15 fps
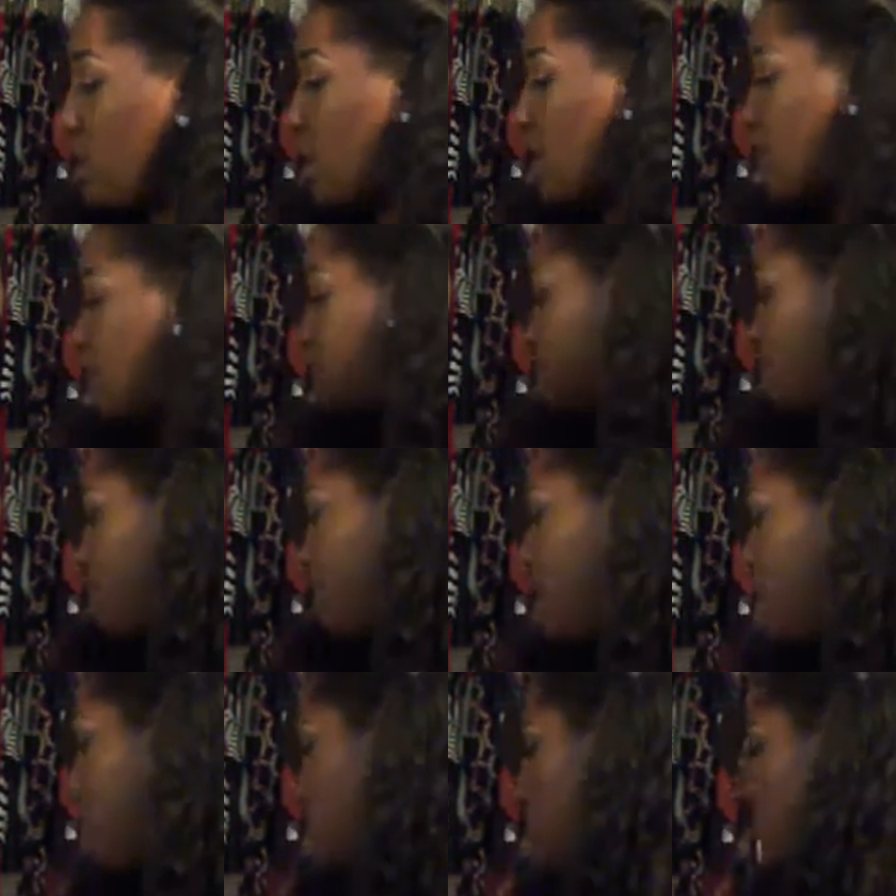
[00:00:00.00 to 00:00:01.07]
uh, some
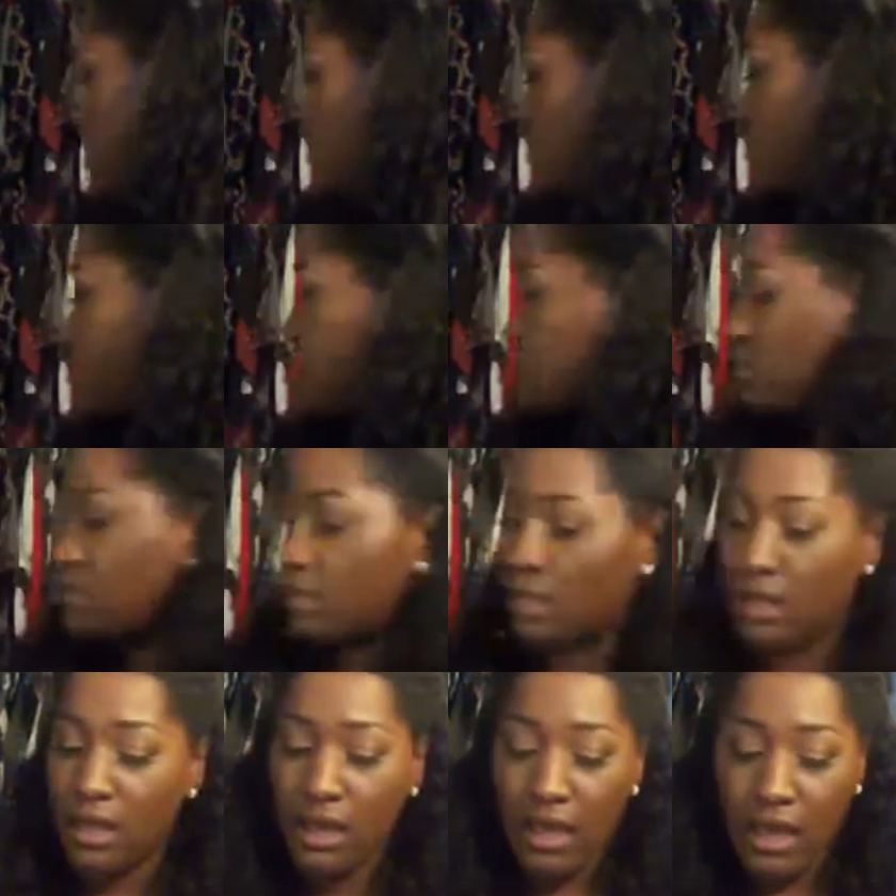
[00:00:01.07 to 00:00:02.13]
belts.
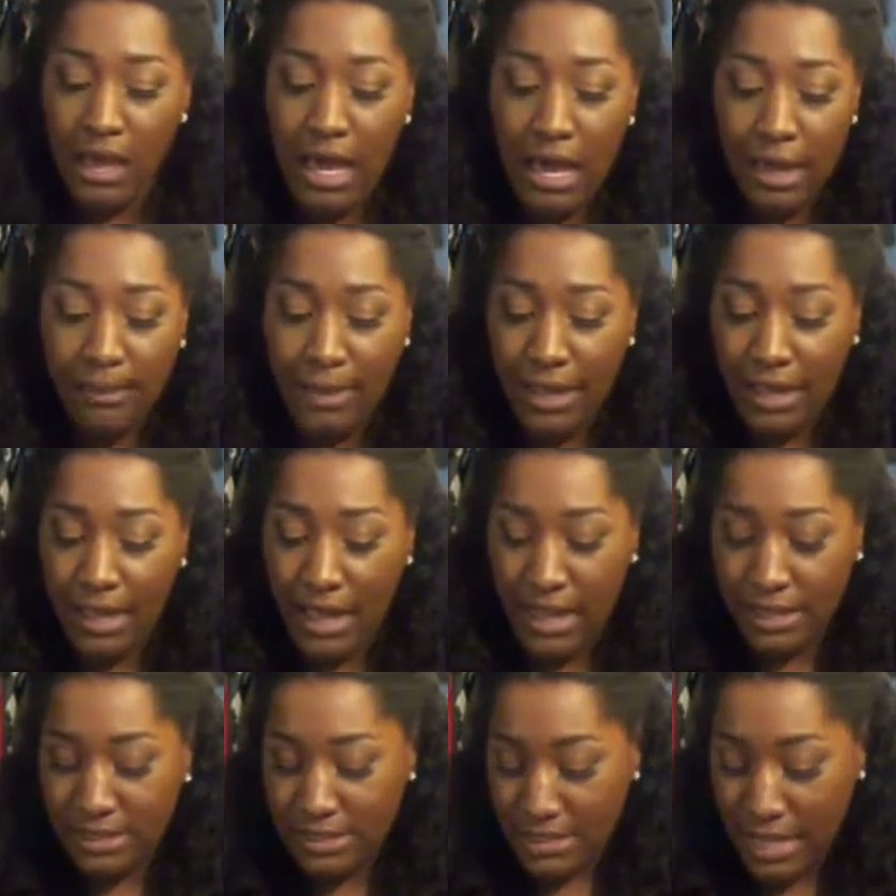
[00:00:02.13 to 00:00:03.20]
Um, I
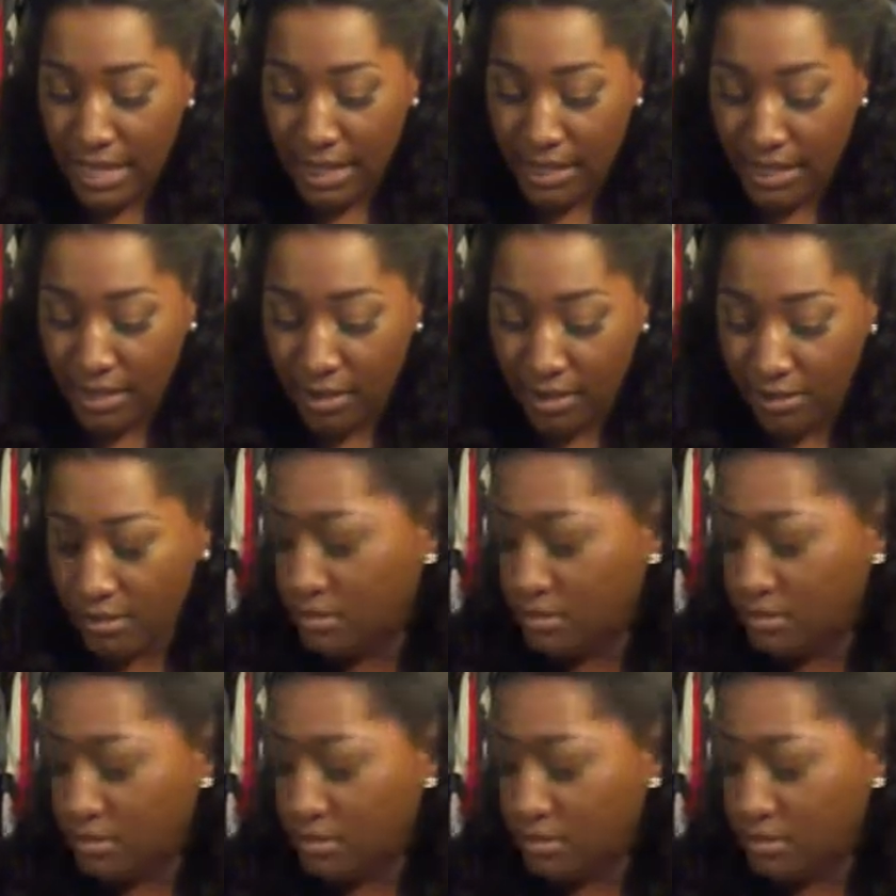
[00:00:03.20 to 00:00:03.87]
got a